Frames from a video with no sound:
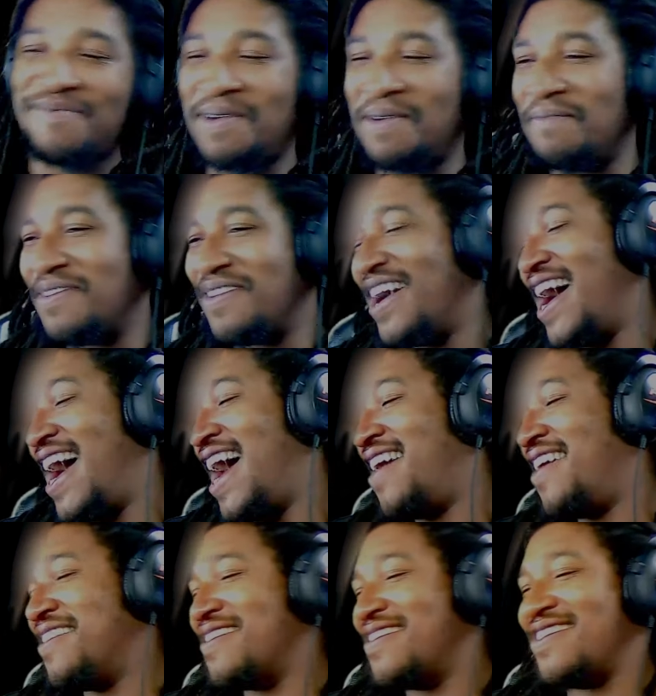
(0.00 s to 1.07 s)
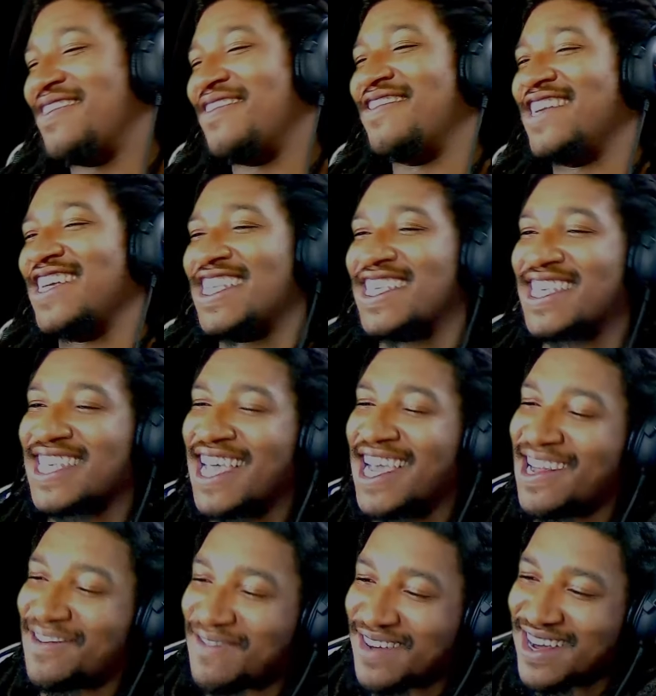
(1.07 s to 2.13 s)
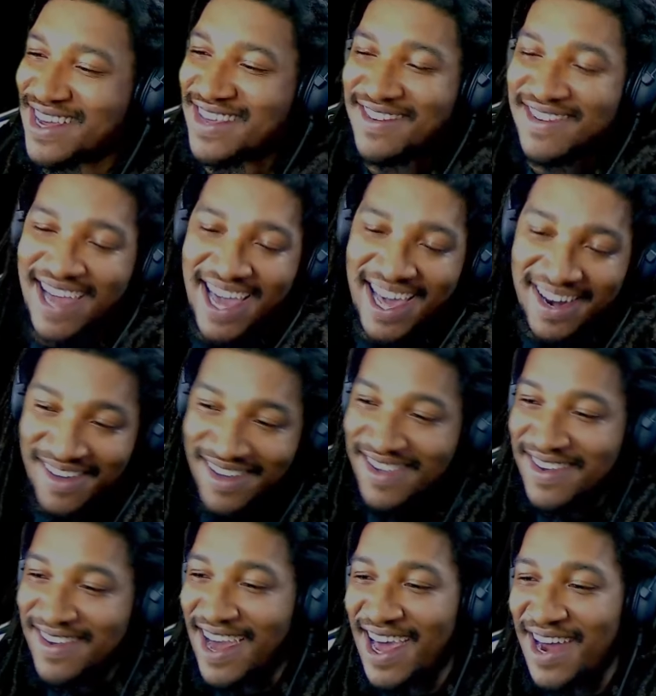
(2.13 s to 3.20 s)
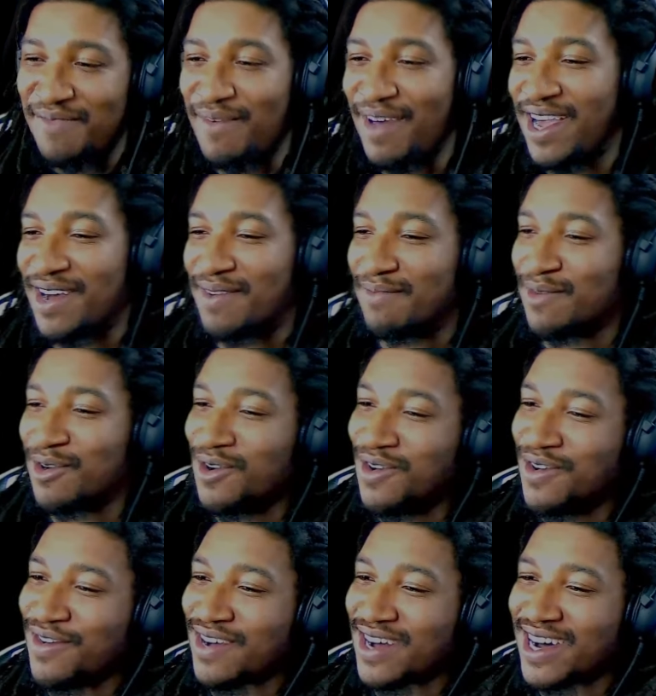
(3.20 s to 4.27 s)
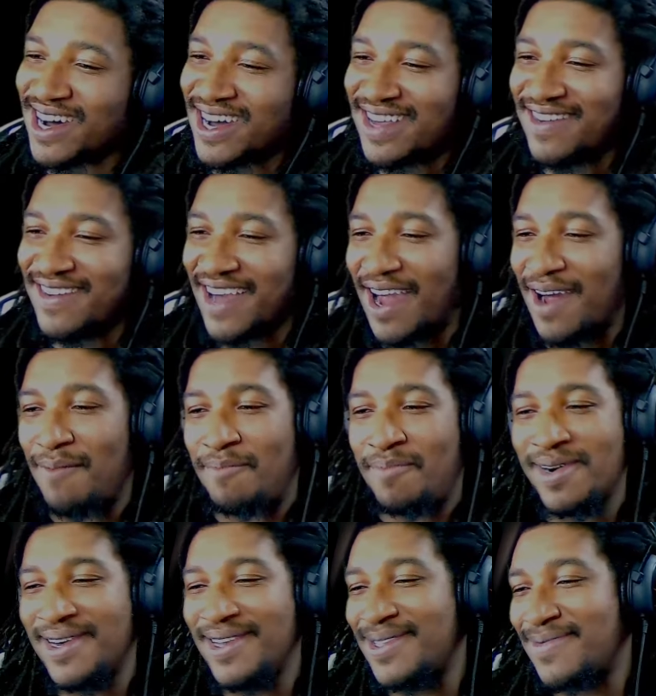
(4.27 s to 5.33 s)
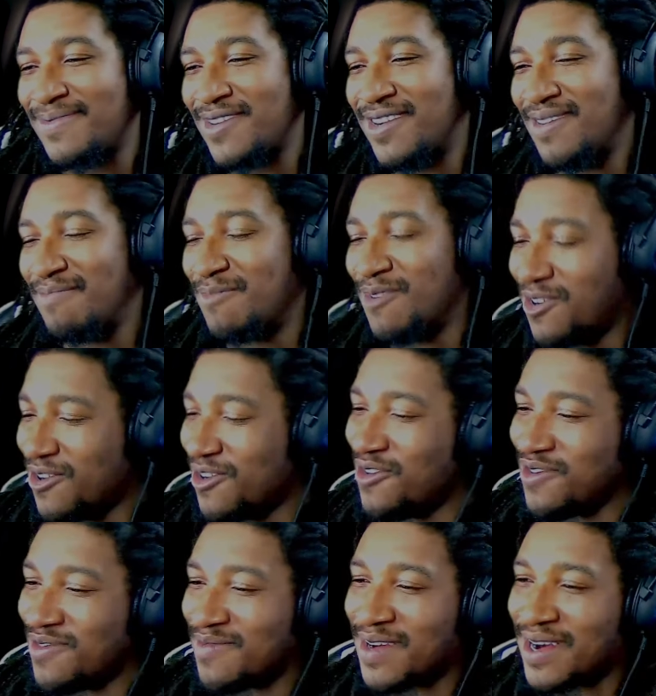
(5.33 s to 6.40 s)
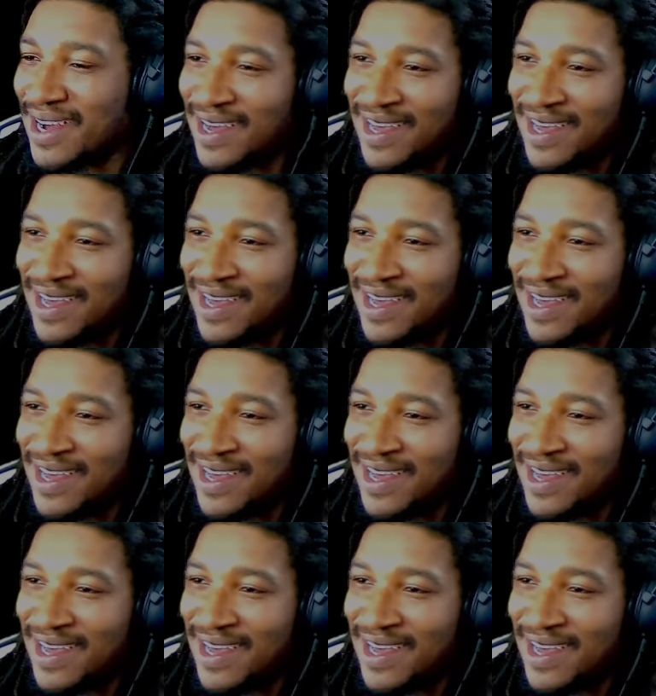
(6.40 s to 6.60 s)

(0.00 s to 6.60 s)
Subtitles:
My boy, I don't know what to say, bro. You gotta make a move, cuz you gotta bust one move, bro.